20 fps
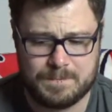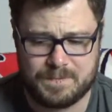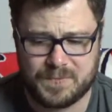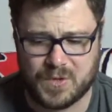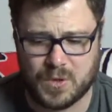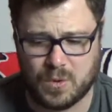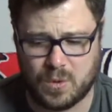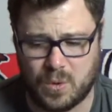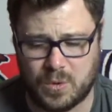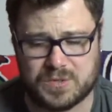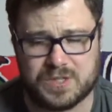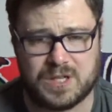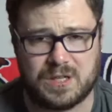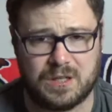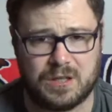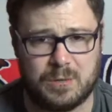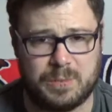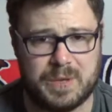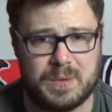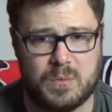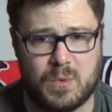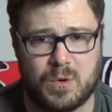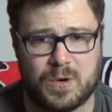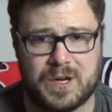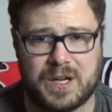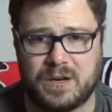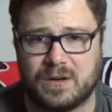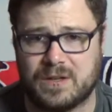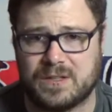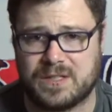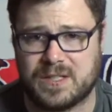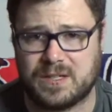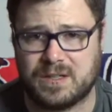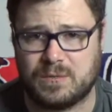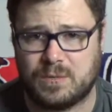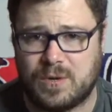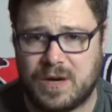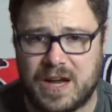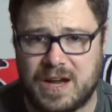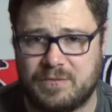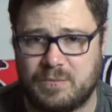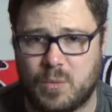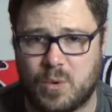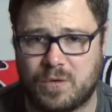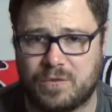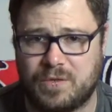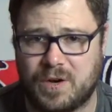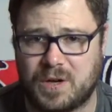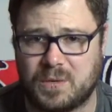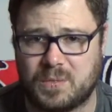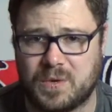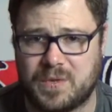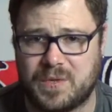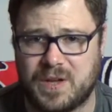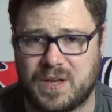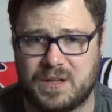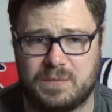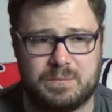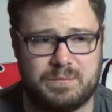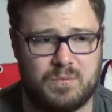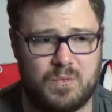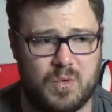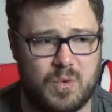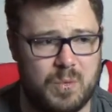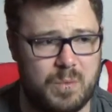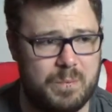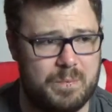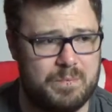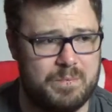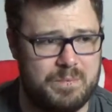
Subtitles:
who holds it a little bit more near and dear will have more fun with it and will